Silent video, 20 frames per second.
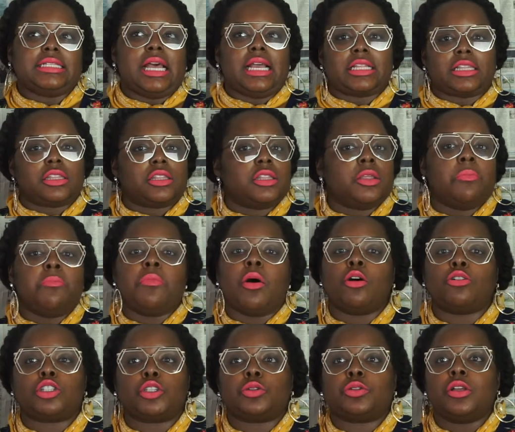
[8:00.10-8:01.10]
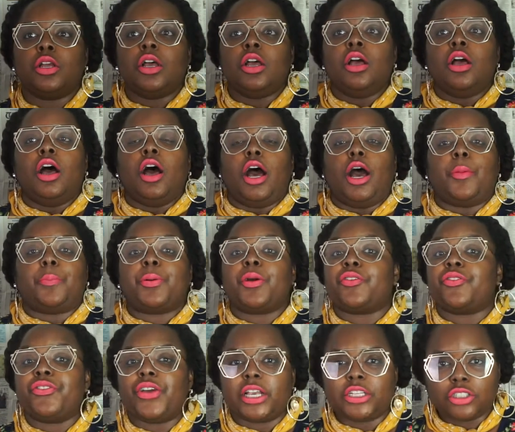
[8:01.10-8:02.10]
like the most uh,
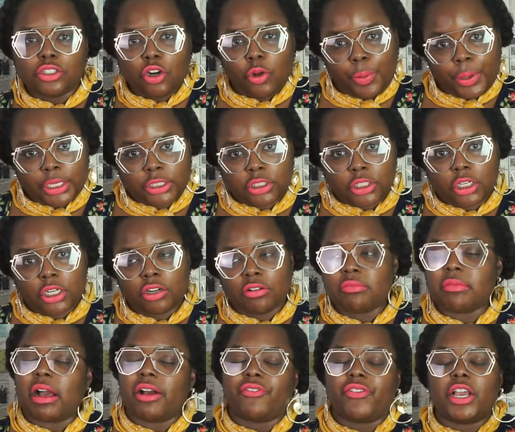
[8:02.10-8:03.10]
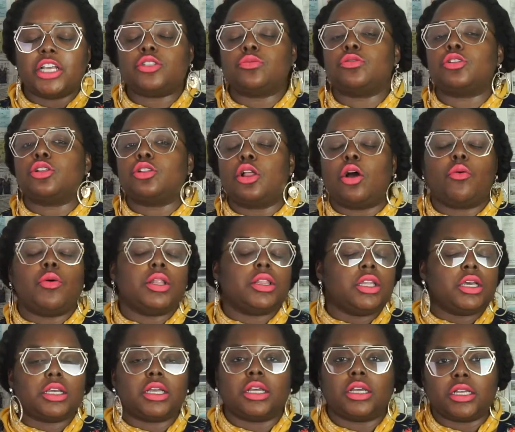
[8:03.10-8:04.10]
professional picture when my face was glowing
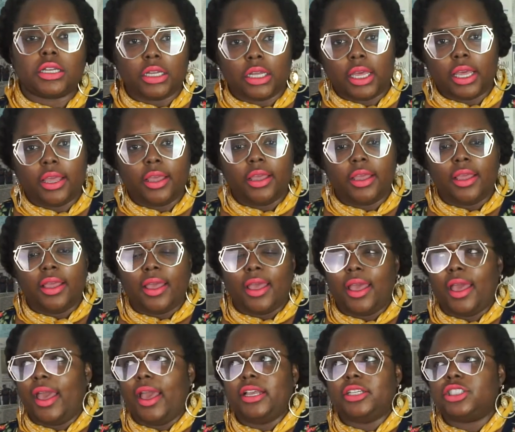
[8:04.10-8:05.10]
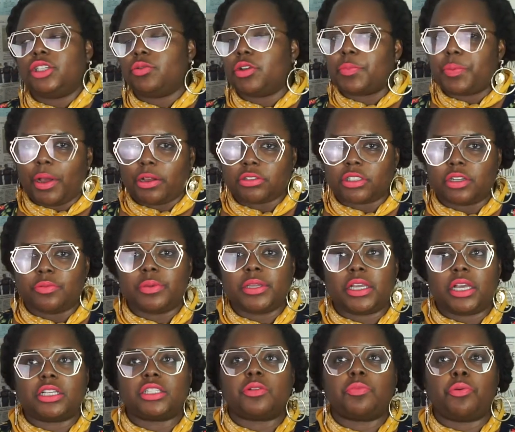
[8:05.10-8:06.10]
looking good and she reposted it
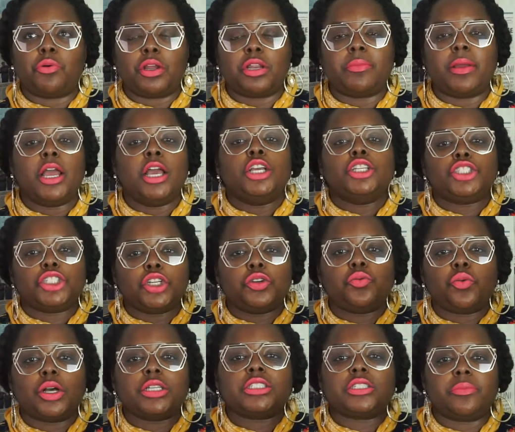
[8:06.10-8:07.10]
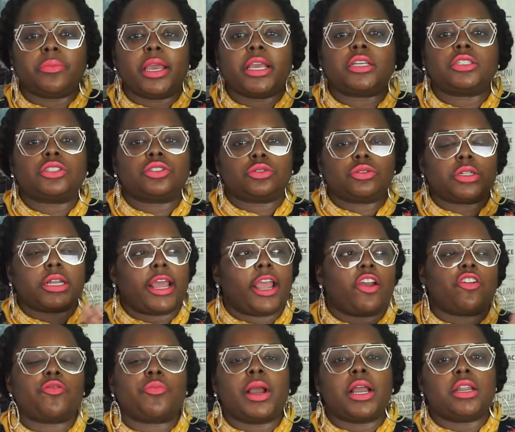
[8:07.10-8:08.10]
because the point of, she wants to make sure that
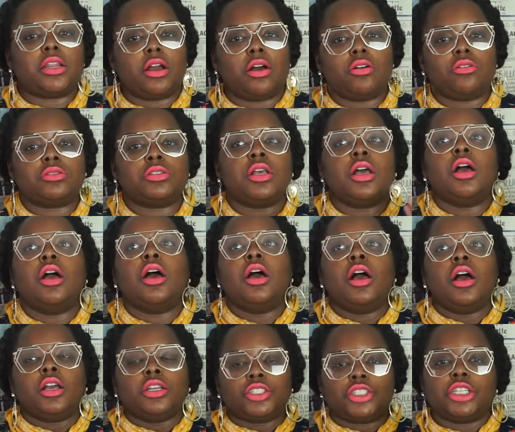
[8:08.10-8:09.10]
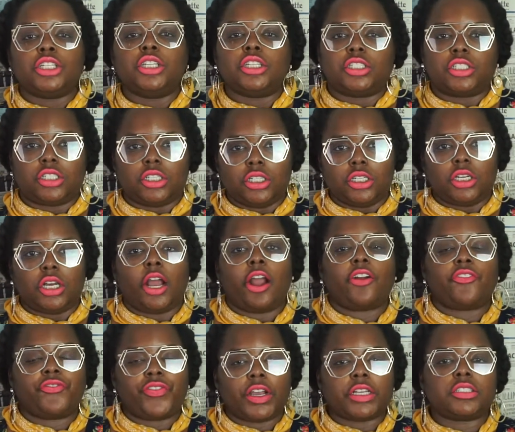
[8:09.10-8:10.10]
everybody knows she looks good. Her
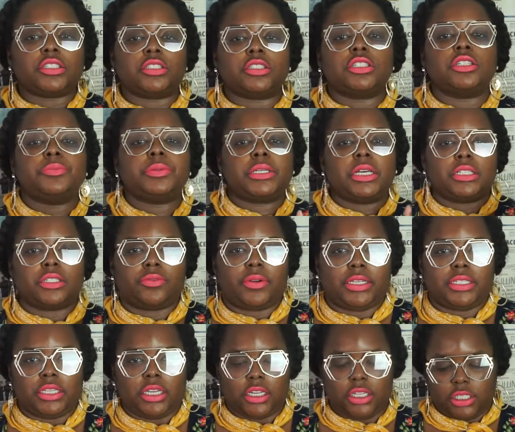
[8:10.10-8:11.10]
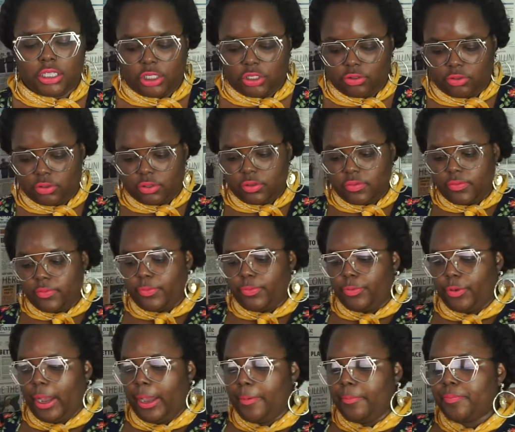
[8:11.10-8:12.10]
face looks good because of RaeSkin Essentials,
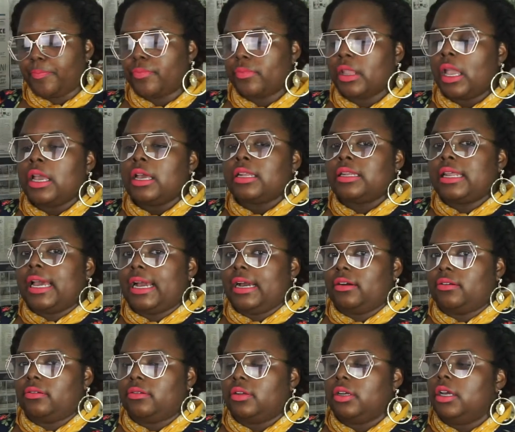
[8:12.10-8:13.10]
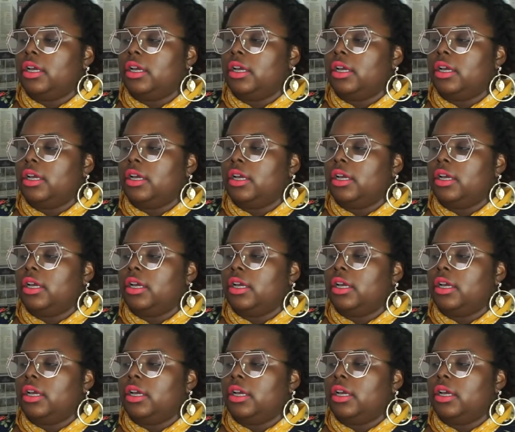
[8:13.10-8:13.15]
right? Now,